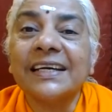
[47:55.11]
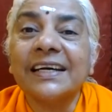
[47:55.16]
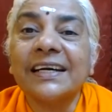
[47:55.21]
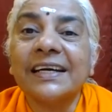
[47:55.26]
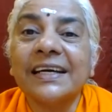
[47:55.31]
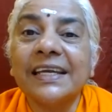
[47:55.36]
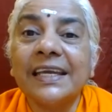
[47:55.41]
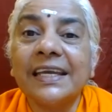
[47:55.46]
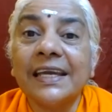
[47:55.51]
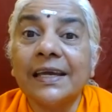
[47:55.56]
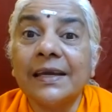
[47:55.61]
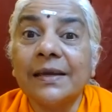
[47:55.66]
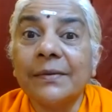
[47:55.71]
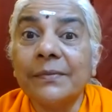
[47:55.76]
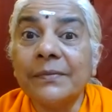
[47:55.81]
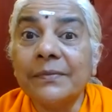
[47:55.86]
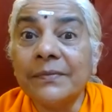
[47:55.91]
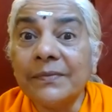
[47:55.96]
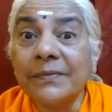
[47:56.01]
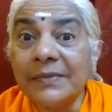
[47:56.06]
I
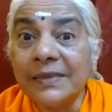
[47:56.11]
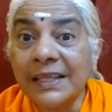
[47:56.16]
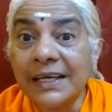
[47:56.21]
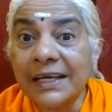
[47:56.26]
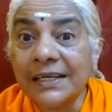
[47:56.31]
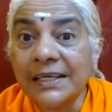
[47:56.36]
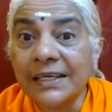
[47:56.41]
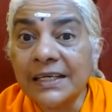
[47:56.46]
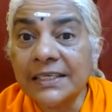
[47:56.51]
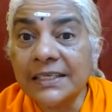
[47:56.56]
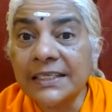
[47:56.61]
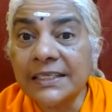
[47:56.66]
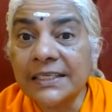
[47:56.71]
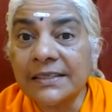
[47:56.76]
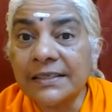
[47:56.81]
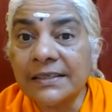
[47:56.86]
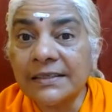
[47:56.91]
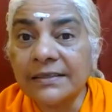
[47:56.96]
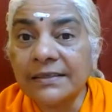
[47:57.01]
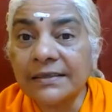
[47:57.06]
am that
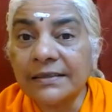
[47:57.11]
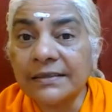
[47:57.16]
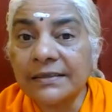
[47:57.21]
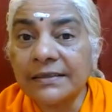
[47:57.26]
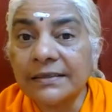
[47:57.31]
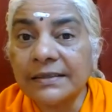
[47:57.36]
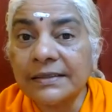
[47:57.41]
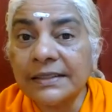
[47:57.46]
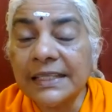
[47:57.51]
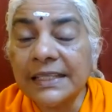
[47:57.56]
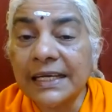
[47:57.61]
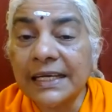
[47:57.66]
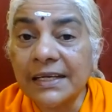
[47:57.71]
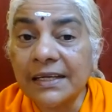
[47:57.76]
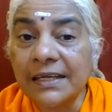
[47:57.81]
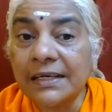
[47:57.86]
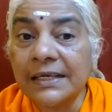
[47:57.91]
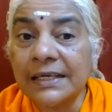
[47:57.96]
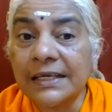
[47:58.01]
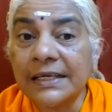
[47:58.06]
Ajaha,
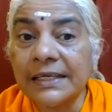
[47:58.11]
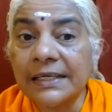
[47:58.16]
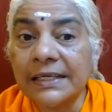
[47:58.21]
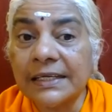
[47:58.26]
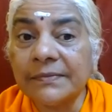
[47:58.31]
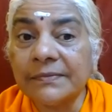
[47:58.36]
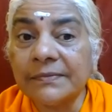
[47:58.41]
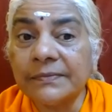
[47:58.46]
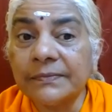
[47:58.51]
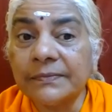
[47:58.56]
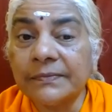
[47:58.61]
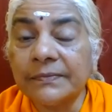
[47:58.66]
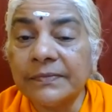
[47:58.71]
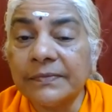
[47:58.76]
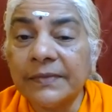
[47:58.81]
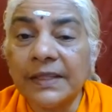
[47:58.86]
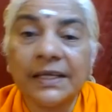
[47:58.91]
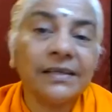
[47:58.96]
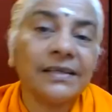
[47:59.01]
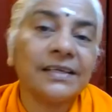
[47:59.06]
that Agriyam,
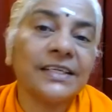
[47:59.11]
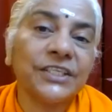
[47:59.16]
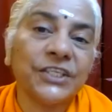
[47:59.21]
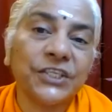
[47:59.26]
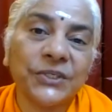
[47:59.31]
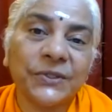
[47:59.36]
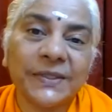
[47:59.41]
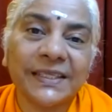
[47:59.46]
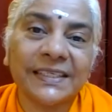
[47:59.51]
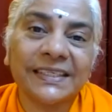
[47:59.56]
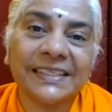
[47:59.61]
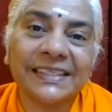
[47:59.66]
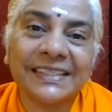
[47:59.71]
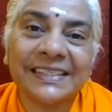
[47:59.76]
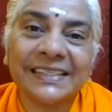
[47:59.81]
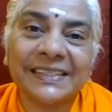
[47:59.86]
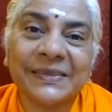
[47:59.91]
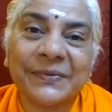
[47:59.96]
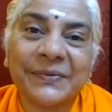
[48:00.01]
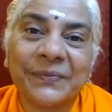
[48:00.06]
that
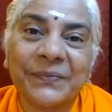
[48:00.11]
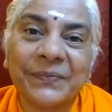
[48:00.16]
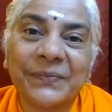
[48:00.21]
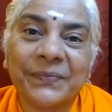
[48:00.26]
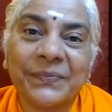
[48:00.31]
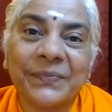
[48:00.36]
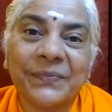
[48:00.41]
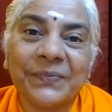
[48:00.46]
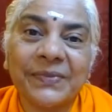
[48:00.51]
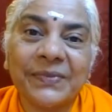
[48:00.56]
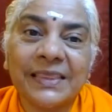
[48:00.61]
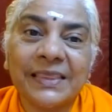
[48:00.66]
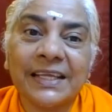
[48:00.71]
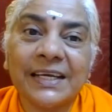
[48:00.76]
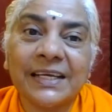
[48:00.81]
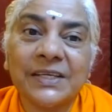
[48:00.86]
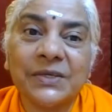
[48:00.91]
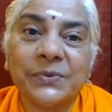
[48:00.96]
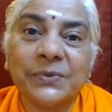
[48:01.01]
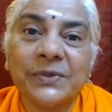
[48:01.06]
Achyutaha,
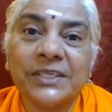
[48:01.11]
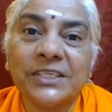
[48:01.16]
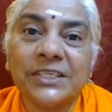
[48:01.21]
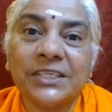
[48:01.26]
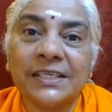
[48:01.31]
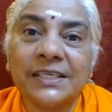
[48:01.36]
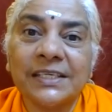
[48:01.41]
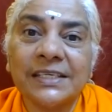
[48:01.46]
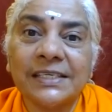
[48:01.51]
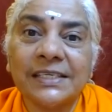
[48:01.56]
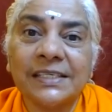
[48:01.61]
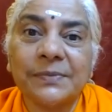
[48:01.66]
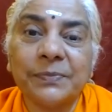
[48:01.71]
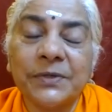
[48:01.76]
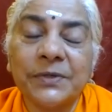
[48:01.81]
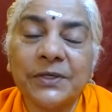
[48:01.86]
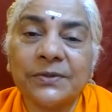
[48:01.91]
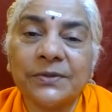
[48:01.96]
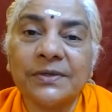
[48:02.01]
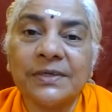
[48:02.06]
that which is
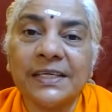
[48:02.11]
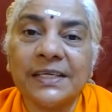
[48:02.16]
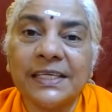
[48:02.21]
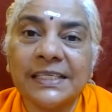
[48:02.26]
pure